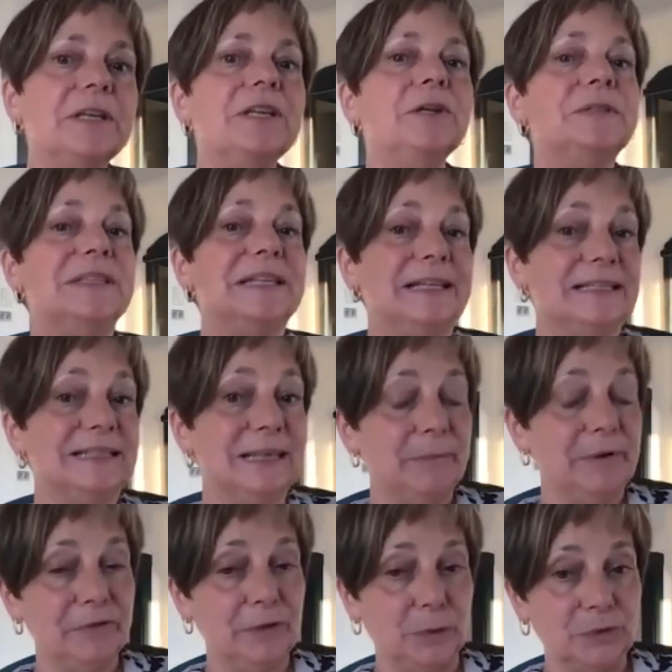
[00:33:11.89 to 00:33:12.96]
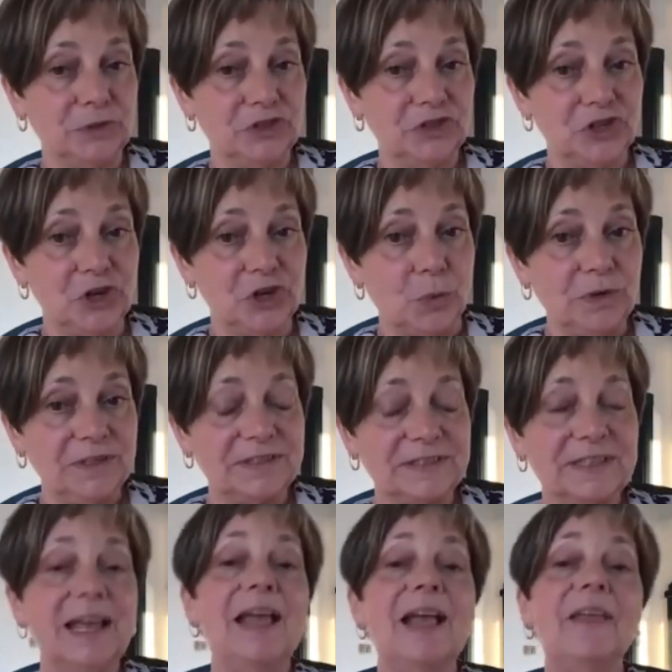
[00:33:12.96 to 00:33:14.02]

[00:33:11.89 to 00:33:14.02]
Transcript: using some of those jokes